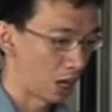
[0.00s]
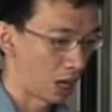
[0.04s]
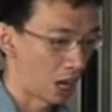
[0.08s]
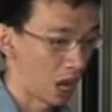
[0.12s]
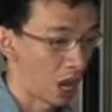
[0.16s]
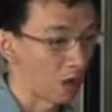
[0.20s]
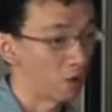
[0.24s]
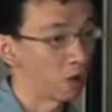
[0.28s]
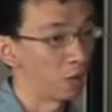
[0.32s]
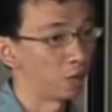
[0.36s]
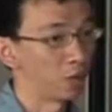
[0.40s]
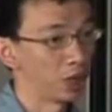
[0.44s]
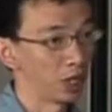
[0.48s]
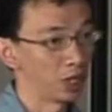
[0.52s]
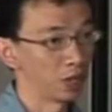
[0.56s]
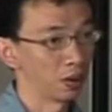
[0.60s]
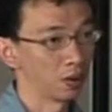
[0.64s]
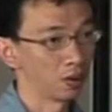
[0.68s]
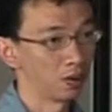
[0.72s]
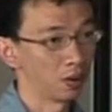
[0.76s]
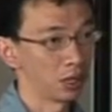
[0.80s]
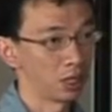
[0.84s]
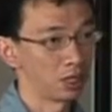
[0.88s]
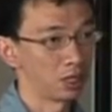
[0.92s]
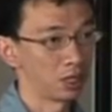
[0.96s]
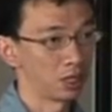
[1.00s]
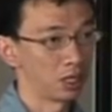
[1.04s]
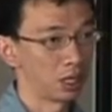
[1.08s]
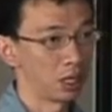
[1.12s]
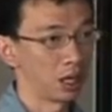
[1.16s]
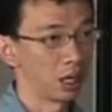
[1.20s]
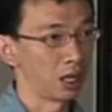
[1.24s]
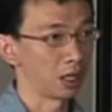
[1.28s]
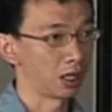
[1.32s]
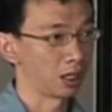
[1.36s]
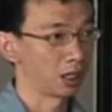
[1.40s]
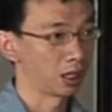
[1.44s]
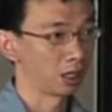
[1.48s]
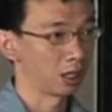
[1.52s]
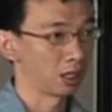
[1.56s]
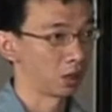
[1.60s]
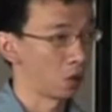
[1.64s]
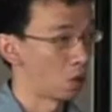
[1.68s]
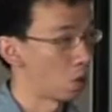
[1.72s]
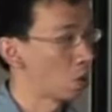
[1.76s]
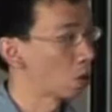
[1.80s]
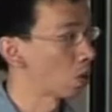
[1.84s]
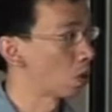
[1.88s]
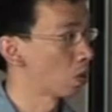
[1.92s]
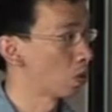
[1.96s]
Arabic, which is like
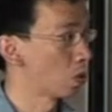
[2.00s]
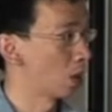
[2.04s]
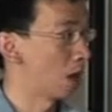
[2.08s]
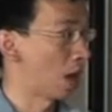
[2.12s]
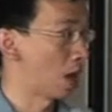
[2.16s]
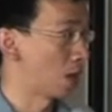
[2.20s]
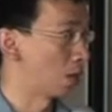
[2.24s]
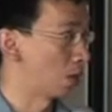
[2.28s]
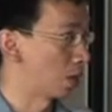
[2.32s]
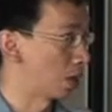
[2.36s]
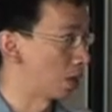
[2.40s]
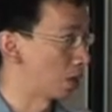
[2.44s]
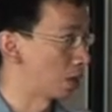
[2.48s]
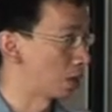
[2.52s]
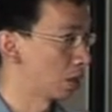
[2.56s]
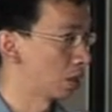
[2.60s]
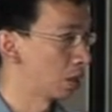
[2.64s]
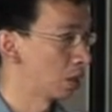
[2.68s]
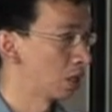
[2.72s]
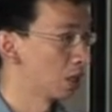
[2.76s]
local language.